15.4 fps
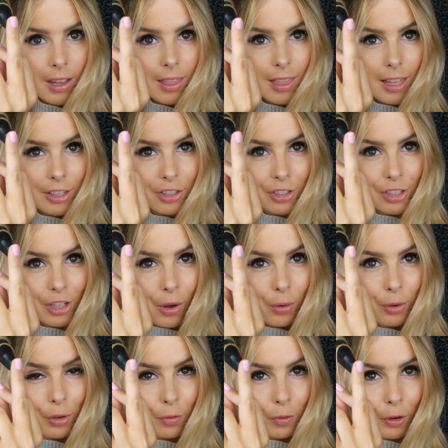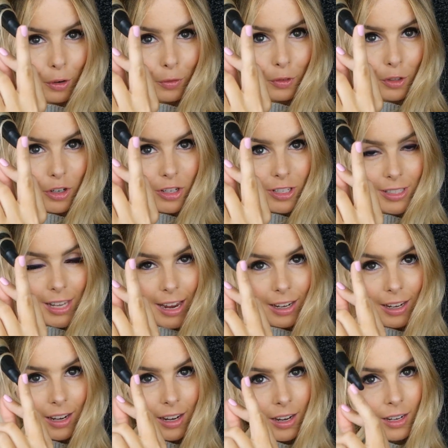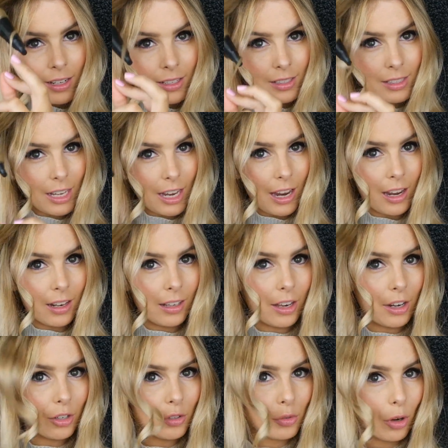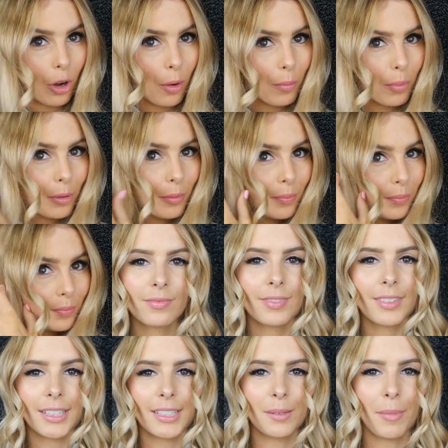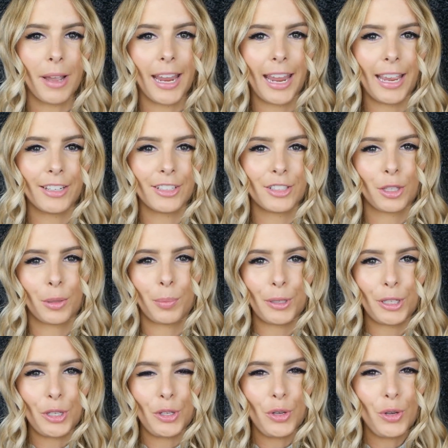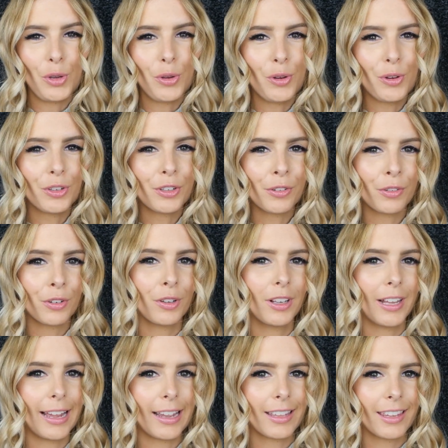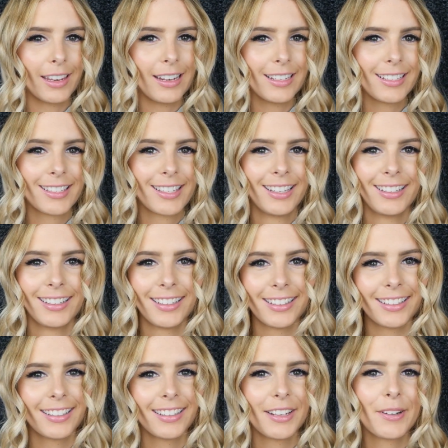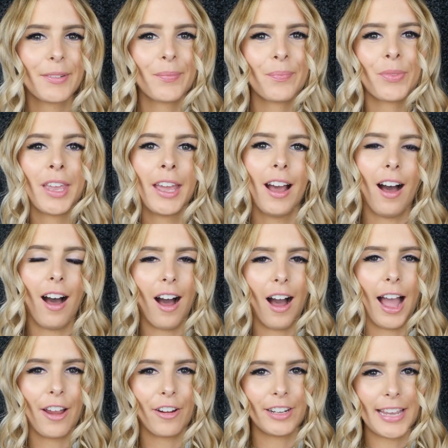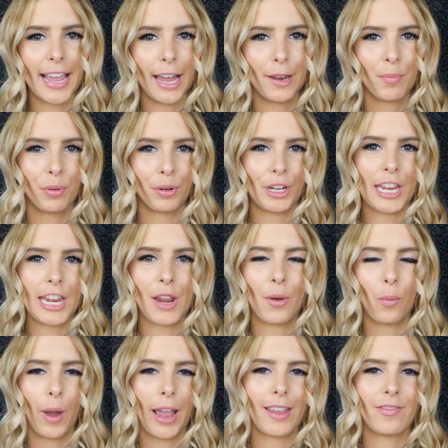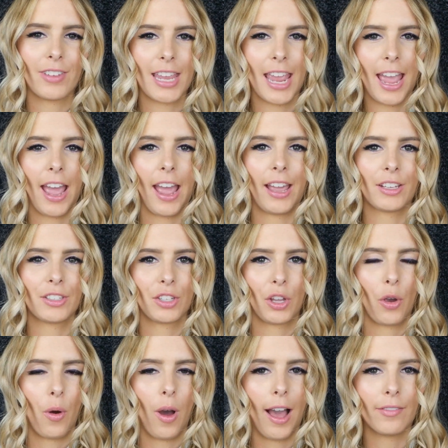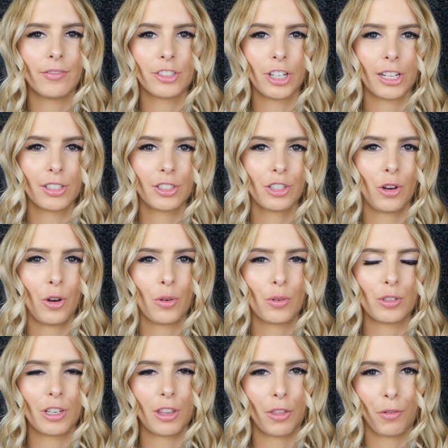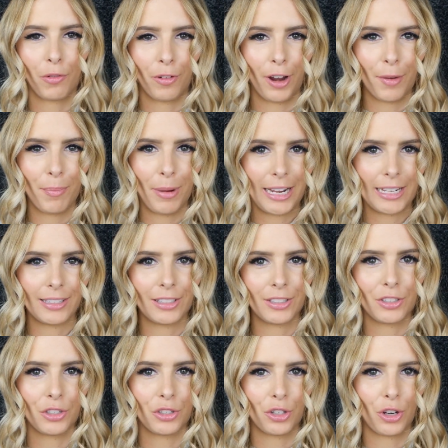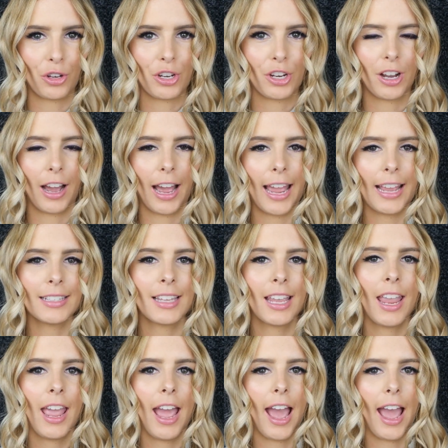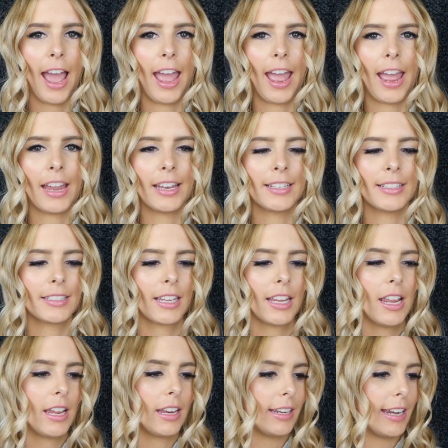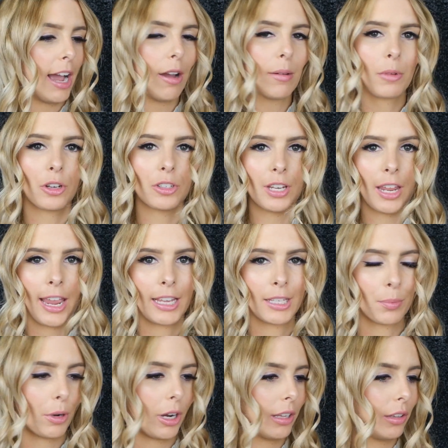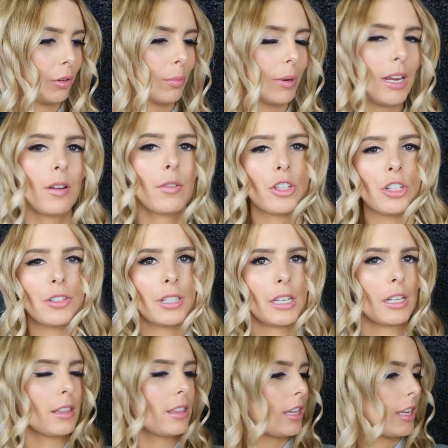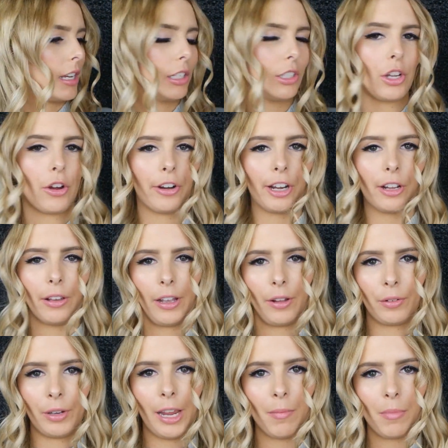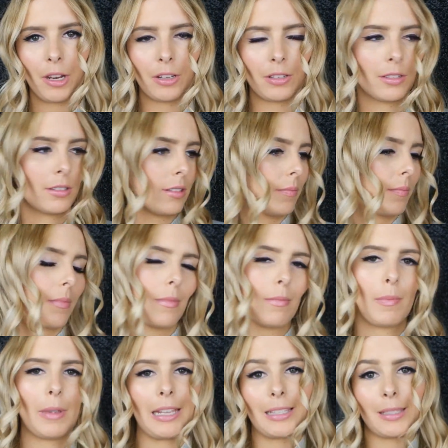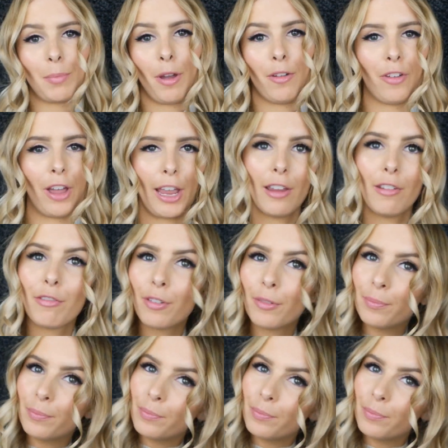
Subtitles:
Then just hold it for a few seconds and let it drop. Doesn't my hair just look beautiful like this? I already had pretty wavy hair, so I've just tonged the front pieces to show you guys. And now I'm going to hairspray a little bit using the L'Oreal Elnett because it's my fave.